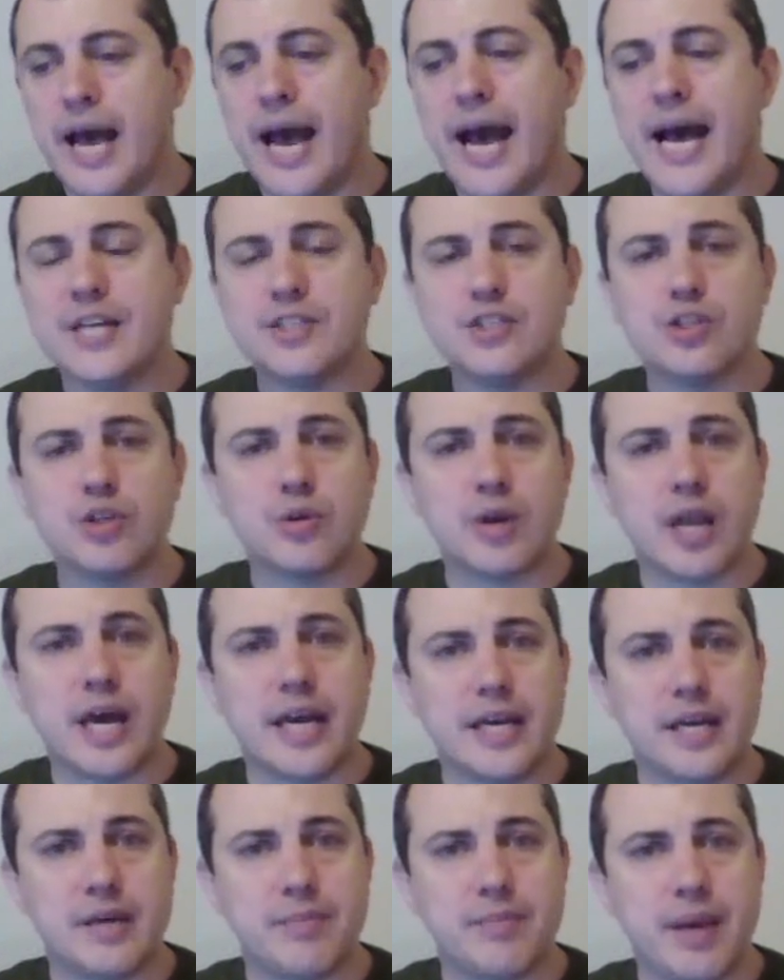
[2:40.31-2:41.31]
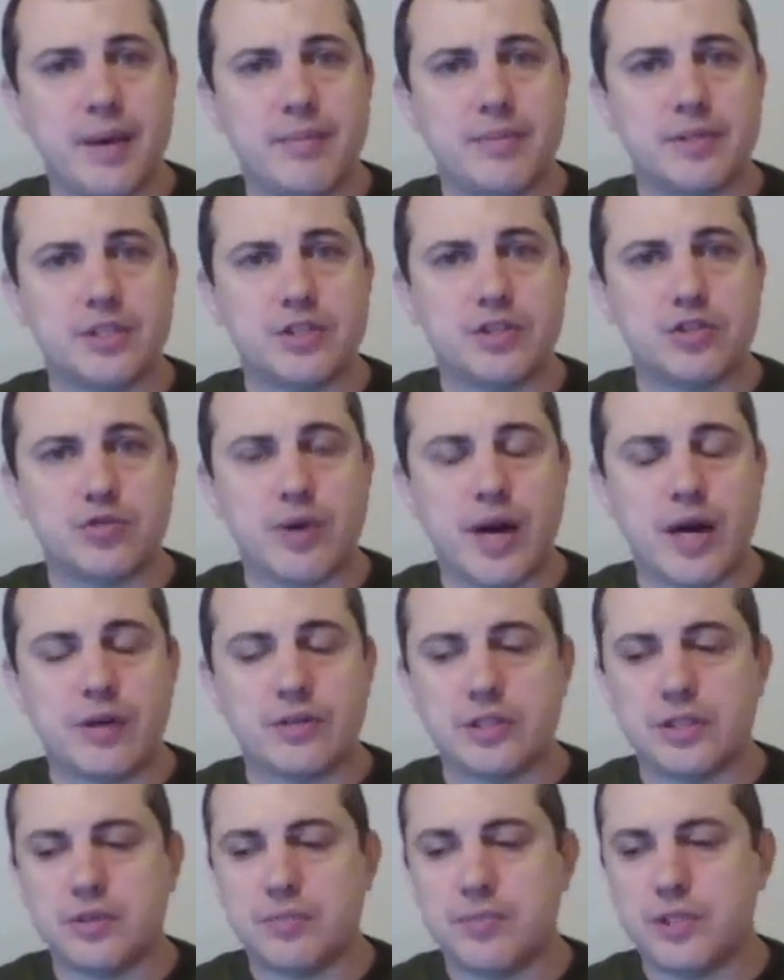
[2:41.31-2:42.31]
as your Lightning payment is
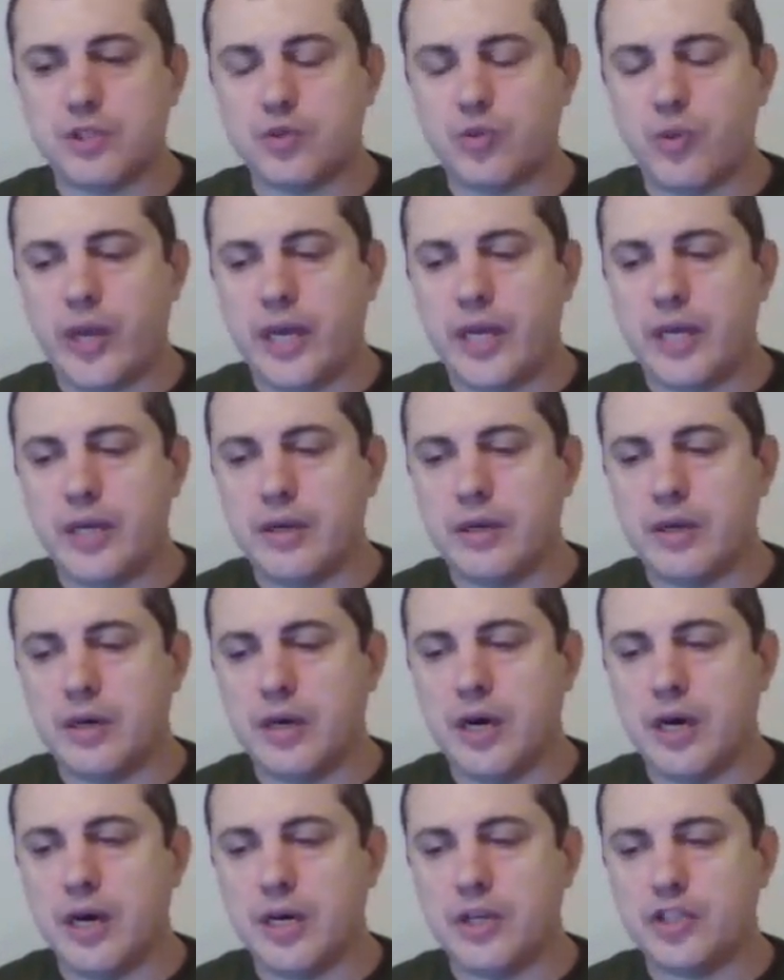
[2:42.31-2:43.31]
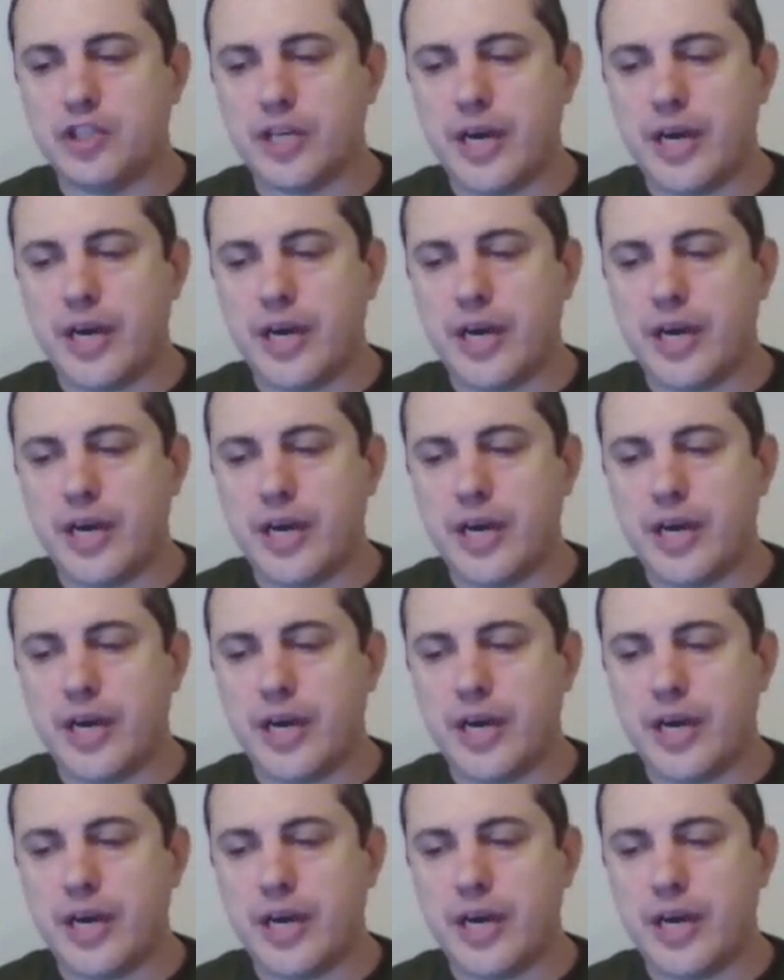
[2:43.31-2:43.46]
routed between uh,